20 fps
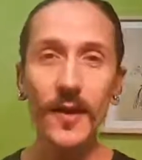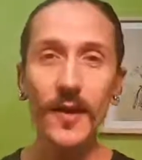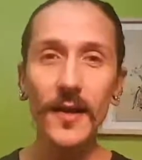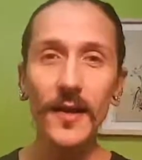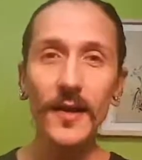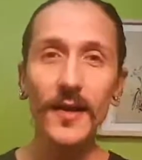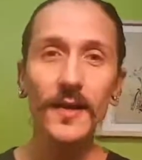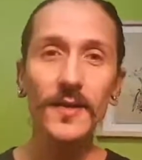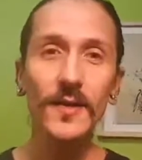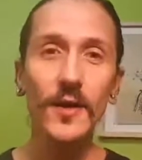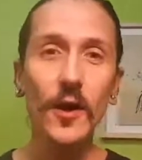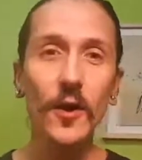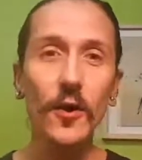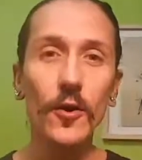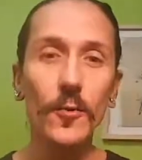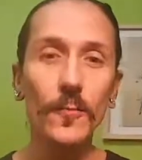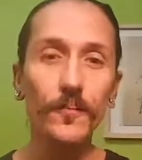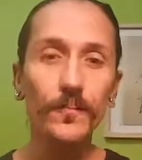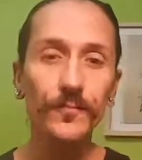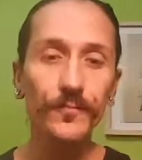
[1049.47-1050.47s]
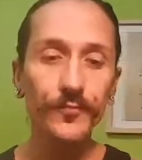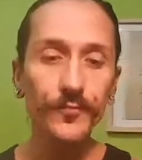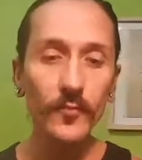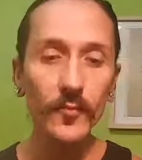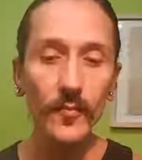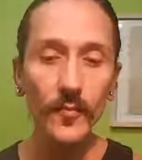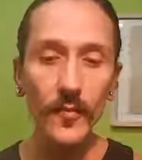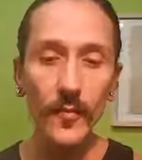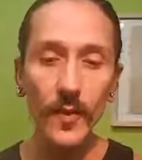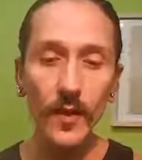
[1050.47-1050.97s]
So
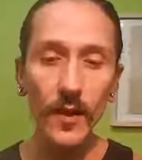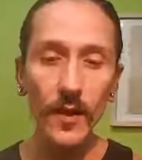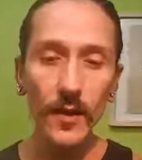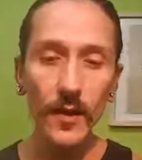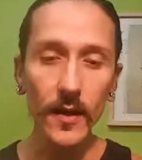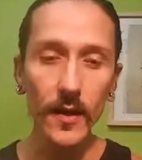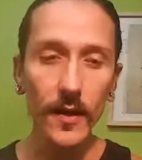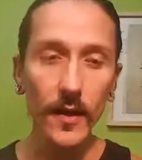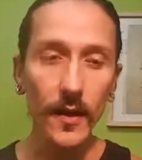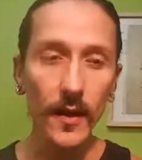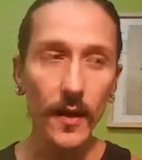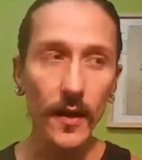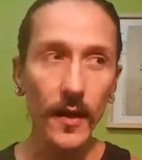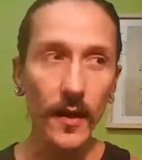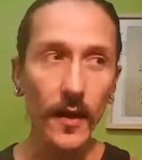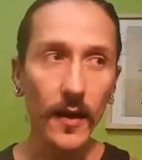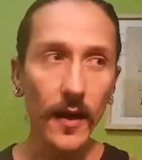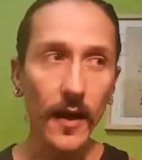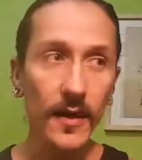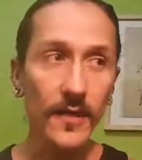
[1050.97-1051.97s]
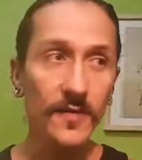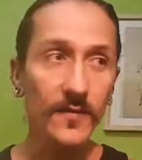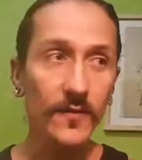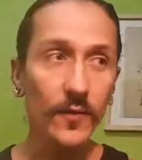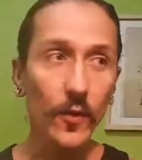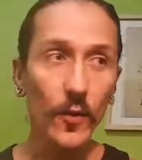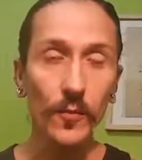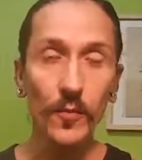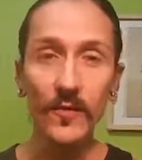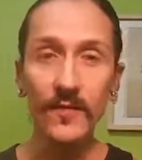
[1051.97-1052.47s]
as for
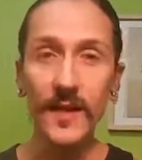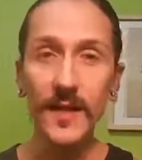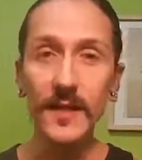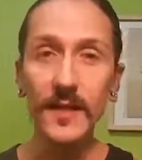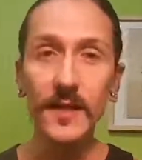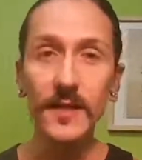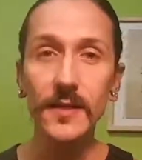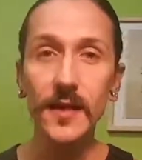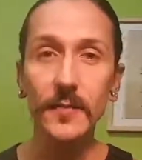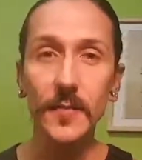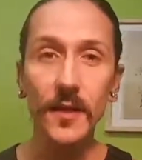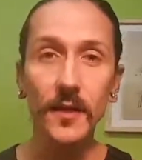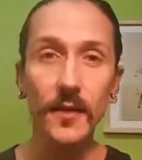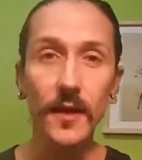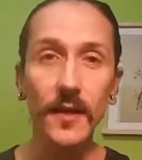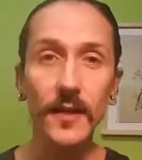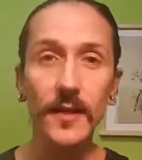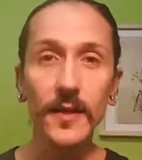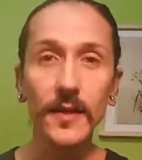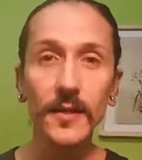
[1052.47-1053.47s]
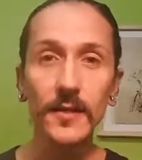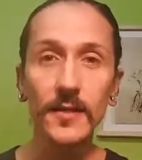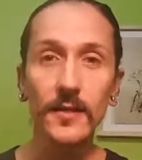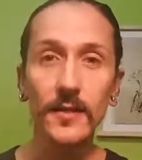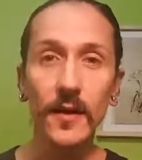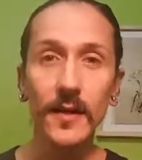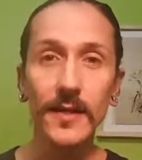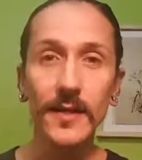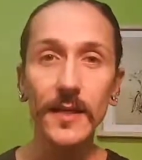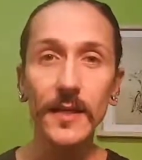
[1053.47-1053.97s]
preventing something like this,
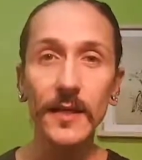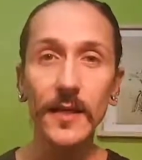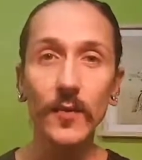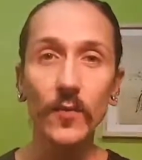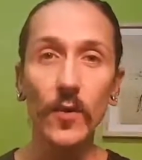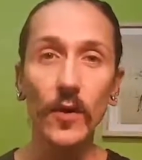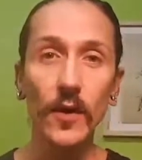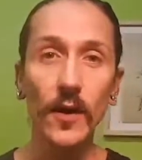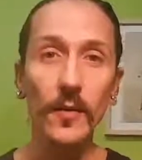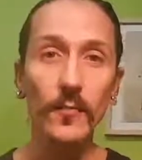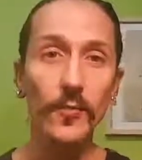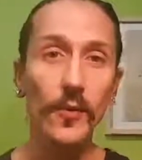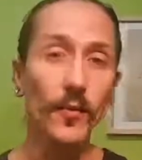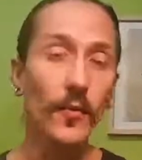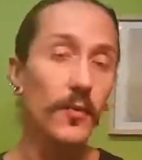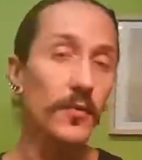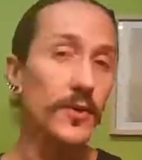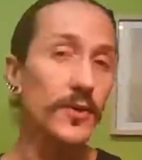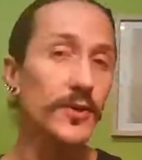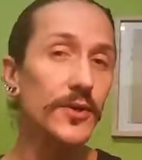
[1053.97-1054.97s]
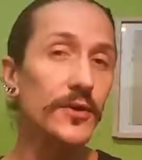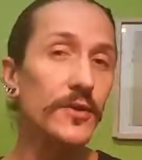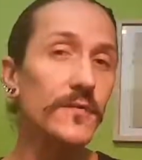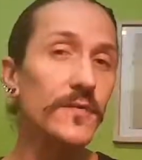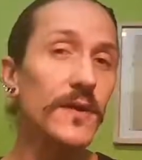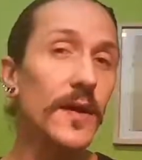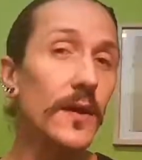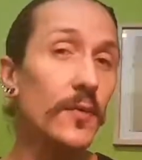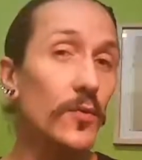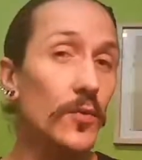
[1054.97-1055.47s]
ideally what I probably should have
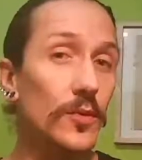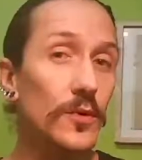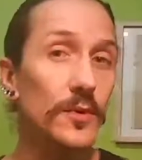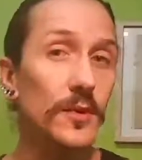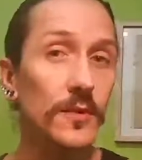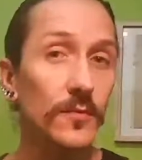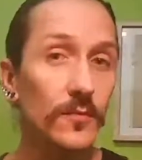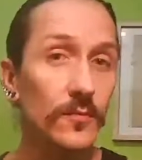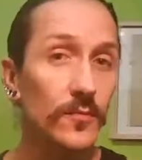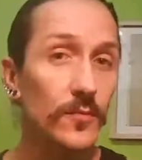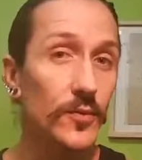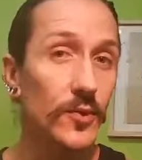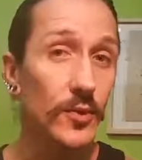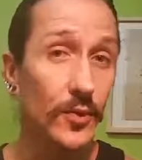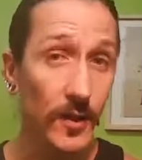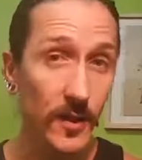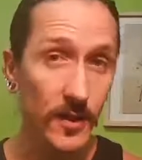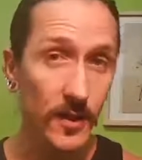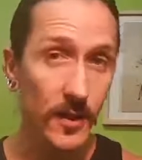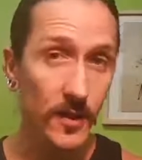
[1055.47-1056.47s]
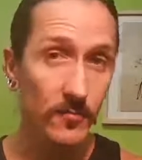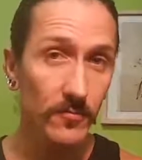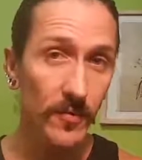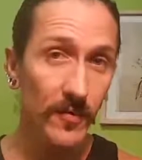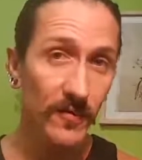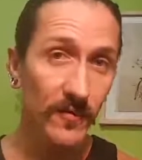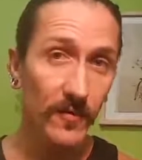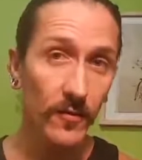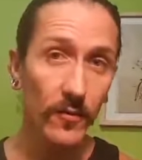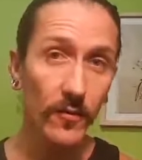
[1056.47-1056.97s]
done was some stretching
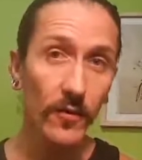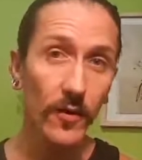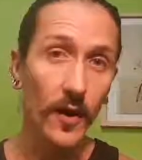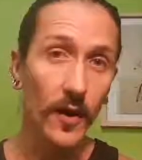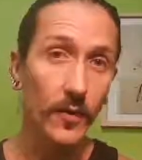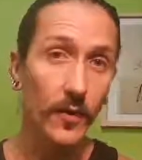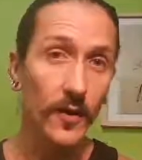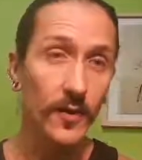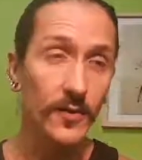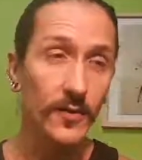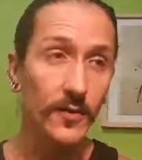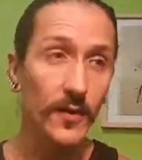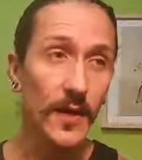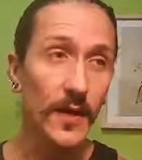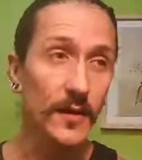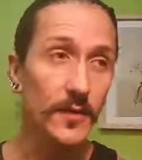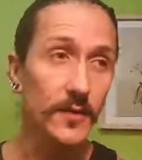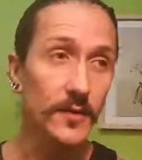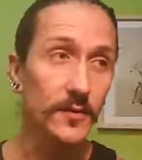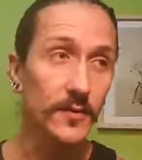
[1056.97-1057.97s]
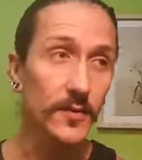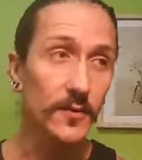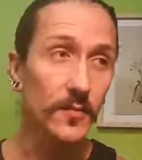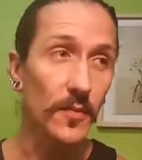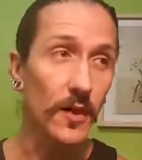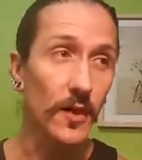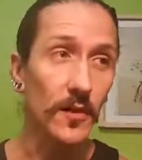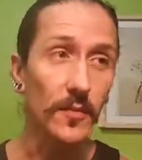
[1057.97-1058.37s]
before I went straight into my